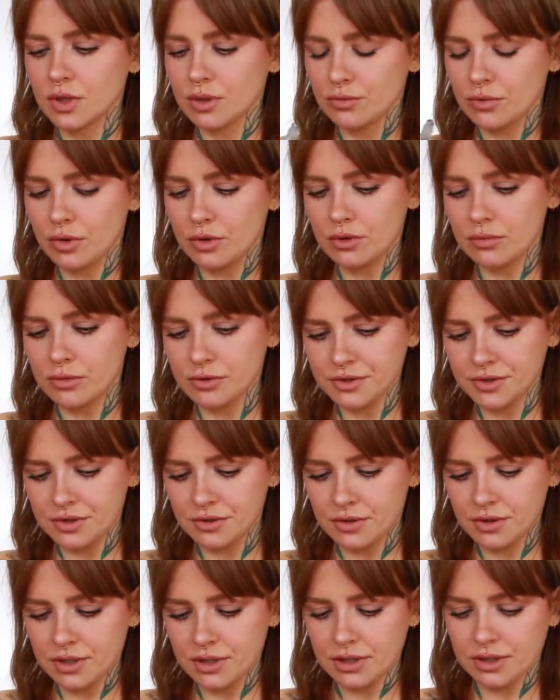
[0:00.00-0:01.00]
Roller bowls are
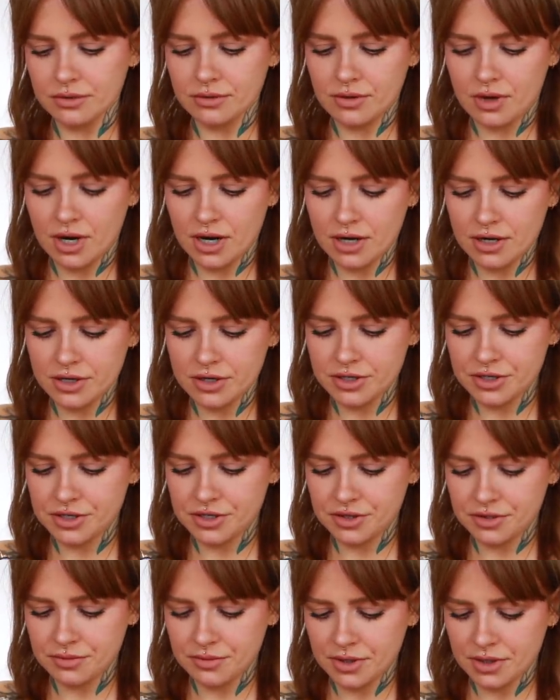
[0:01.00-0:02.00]
a little harder
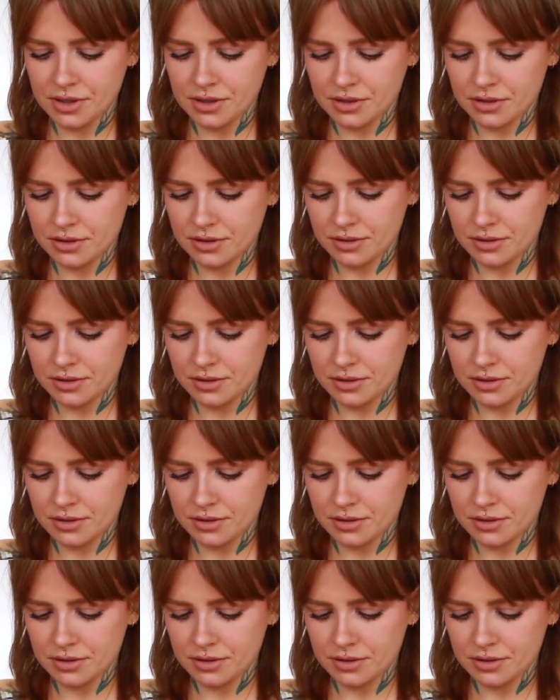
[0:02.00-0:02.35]
to... Uh...